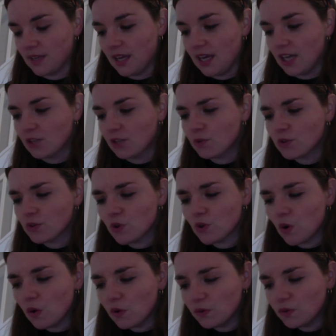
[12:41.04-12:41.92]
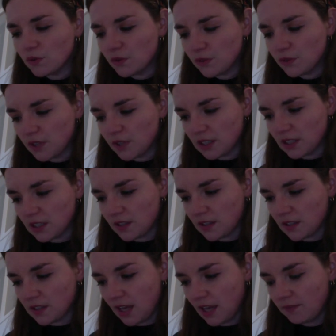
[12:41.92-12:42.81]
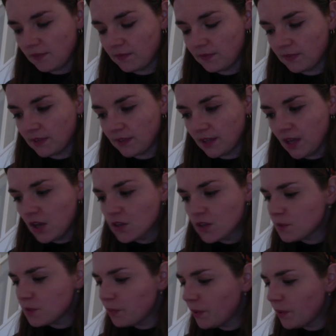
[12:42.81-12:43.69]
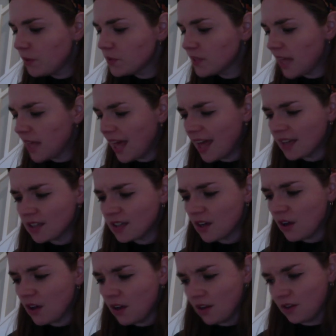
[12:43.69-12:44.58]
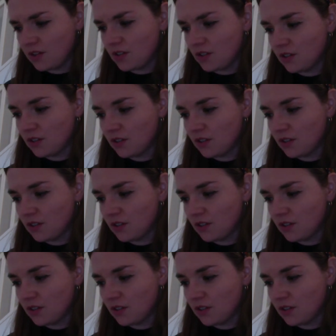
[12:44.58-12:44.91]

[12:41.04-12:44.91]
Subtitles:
It was an awful thing to say. Suppose they had heard.